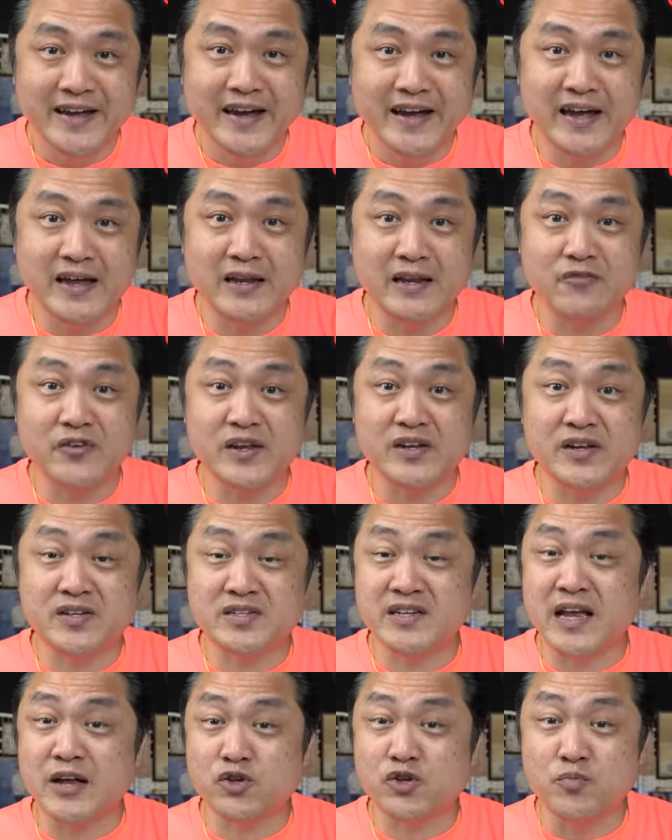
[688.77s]
And if it
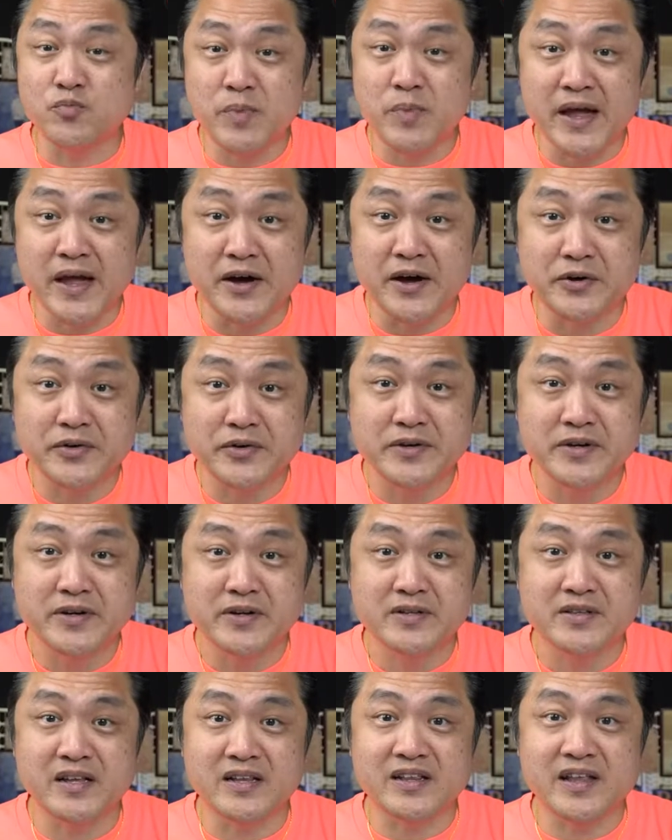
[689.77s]
starts to melt,
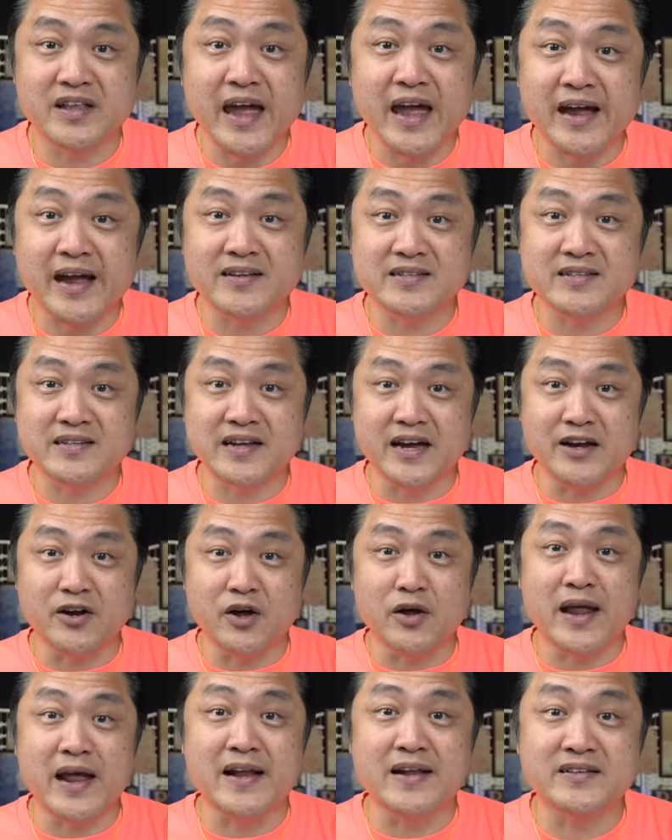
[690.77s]
the tanks
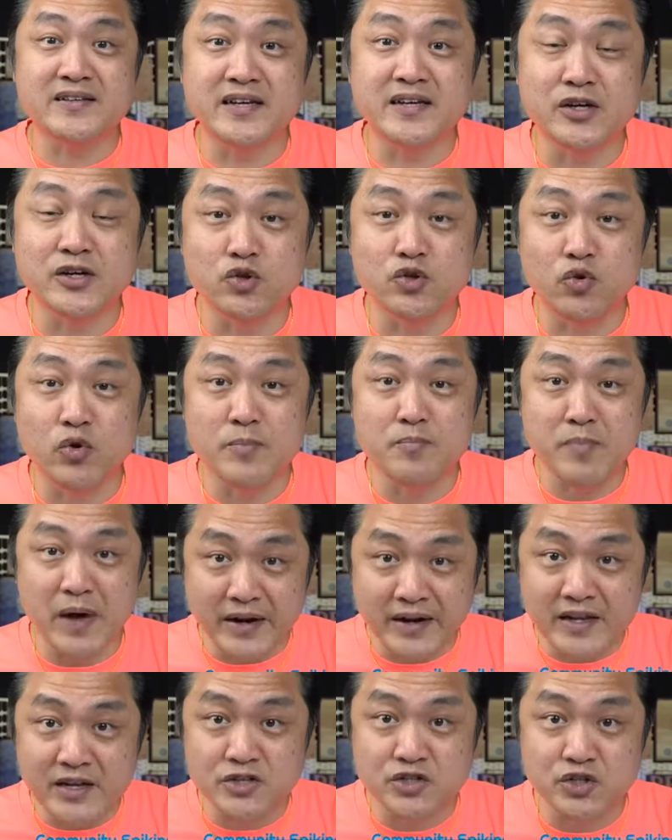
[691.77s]
cannot enter into a
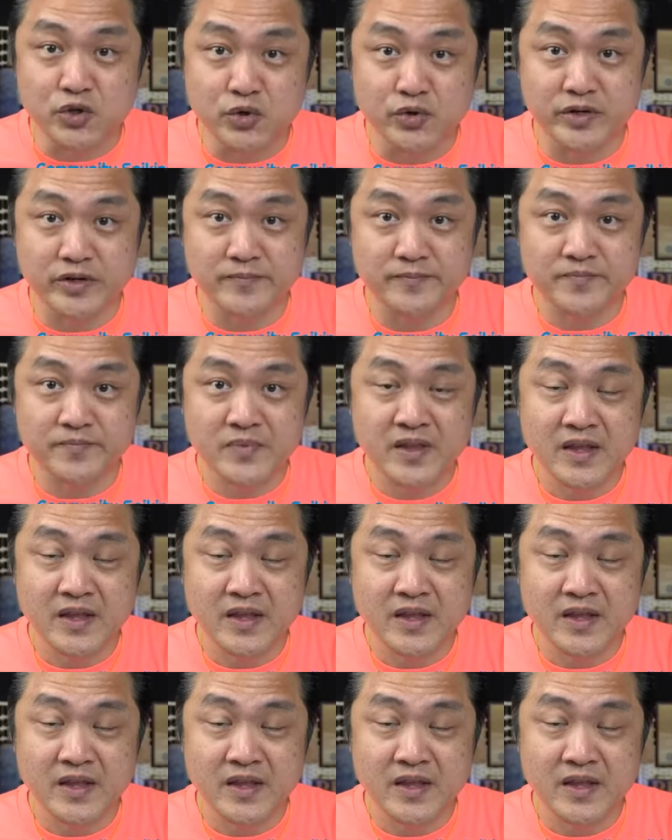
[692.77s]
muddy zone.